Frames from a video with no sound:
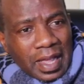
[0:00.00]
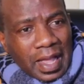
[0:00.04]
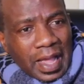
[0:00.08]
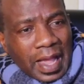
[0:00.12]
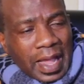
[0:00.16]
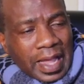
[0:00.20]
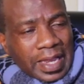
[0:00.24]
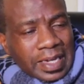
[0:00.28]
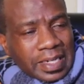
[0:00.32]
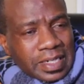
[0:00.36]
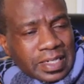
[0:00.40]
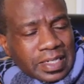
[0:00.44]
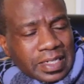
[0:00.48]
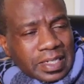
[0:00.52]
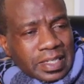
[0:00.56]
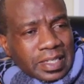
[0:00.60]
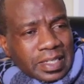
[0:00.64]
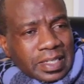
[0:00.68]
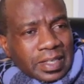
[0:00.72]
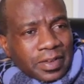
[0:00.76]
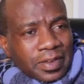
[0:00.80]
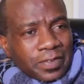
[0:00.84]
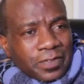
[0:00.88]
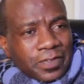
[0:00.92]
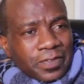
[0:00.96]
And
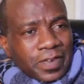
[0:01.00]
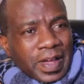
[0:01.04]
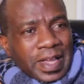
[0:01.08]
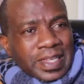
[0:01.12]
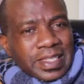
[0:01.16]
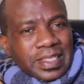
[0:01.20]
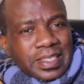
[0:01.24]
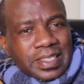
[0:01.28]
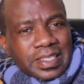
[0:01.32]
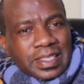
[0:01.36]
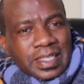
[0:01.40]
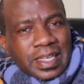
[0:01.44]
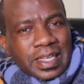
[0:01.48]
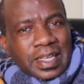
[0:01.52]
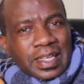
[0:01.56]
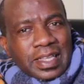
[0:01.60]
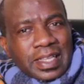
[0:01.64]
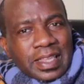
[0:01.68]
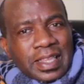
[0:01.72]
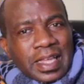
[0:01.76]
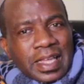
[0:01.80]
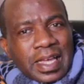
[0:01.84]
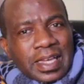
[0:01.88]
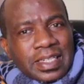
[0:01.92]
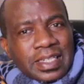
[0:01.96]
the first
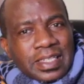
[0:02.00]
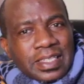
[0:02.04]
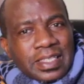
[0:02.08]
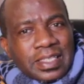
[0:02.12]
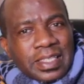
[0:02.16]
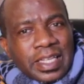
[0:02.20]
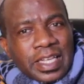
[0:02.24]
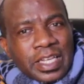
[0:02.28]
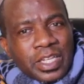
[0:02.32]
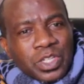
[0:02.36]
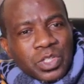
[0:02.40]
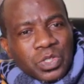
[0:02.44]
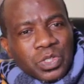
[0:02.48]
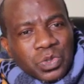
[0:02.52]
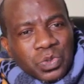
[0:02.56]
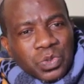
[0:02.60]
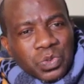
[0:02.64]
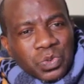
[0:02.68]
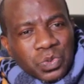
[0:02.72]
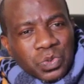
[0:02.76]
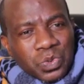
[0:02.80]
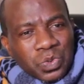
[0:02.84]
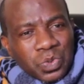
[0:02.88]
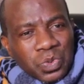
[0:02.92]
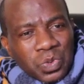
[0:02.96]
thing that they
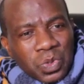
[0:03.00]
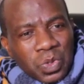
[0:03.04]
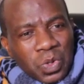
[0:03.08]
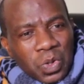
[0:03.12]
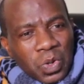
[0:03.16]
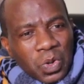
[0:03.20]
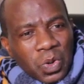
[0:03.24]
do